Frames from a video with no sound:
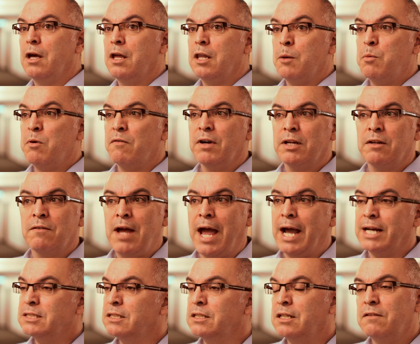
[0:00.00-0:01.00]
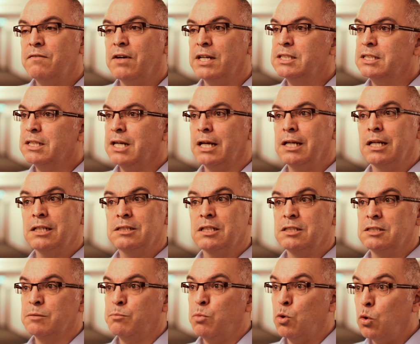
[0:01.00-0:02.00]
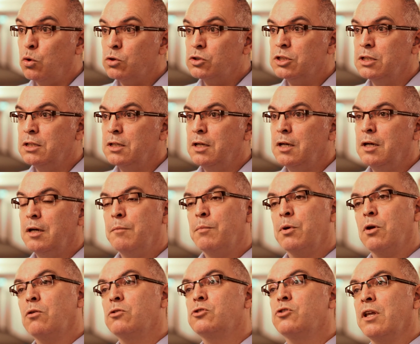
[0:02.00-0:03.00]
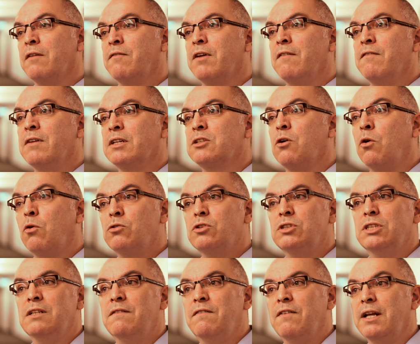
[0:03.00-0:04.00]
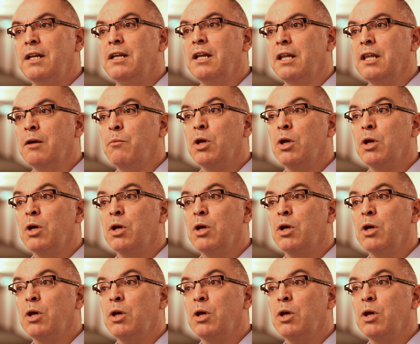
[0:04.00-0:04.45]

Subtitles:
They provide excellent advice, guidance and support, but also they've given us corn seed funding that we